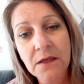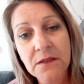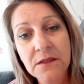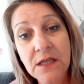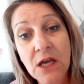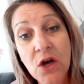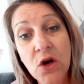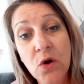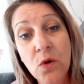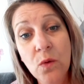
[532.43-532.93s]

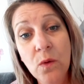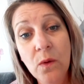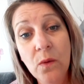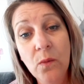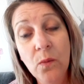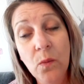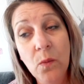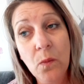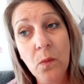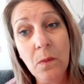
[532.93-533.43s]
So
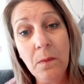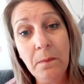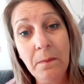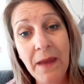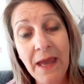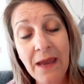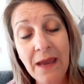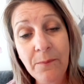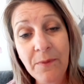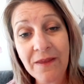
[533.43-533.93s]

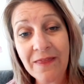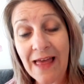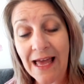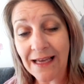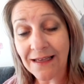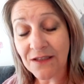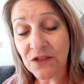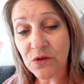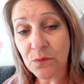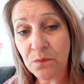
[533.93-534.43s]
maybe
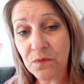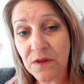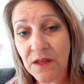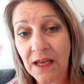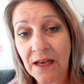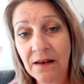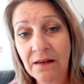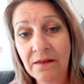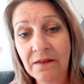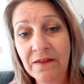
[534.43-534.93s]
that is
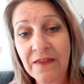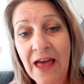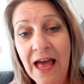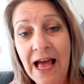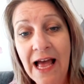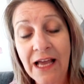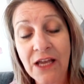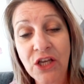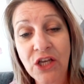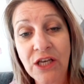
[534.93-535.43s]
something
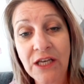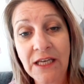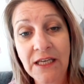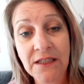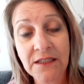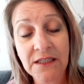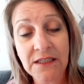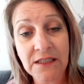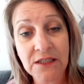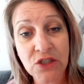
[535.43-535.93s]
that you
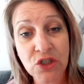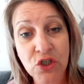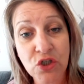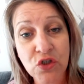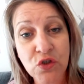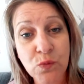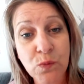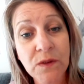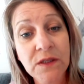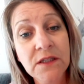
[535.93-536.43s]
need to
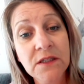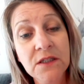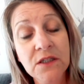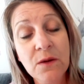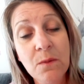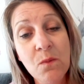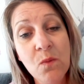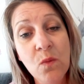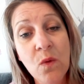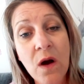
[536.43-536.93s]
discuss with
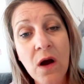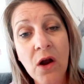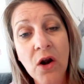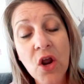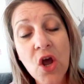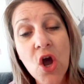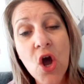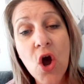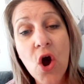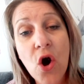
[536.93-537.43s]

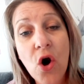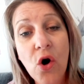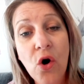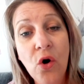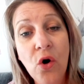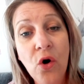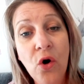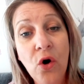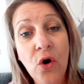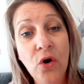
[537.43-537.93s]
someone
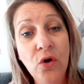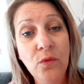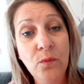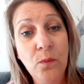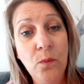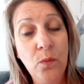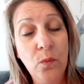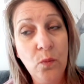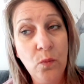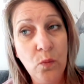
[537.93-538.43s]
or
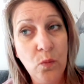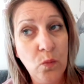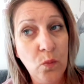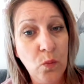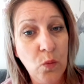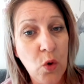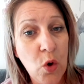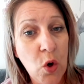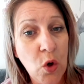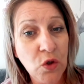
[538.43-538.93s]

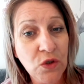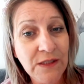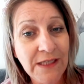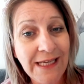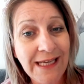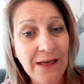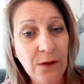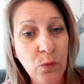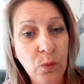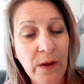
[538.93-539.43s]

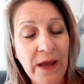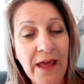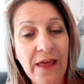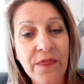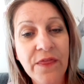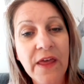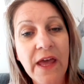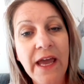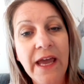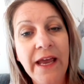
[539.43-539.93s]
deal
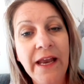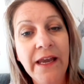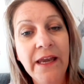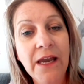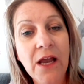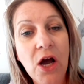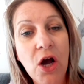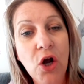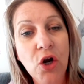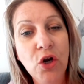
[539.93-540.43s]
with
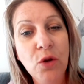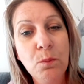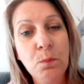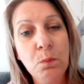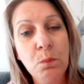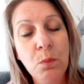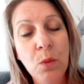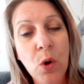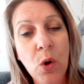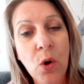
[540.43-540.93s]
on a
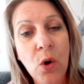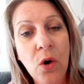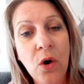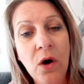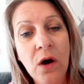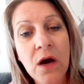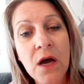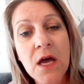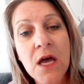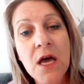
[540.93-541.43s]

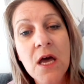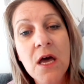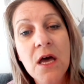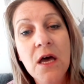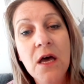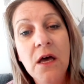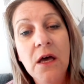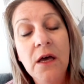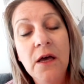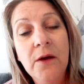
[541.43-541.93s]
more
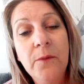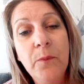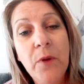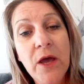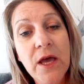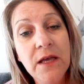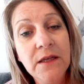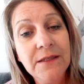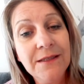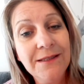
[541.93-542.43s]

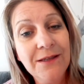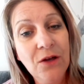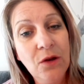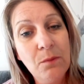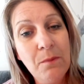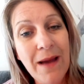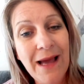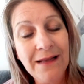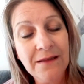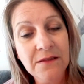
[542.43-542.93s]
personal
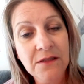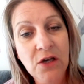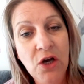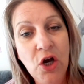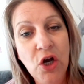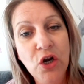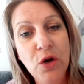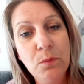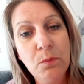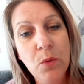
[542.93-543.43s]

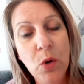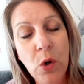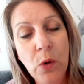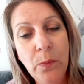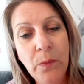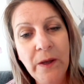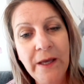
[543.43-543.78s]
matter, on a more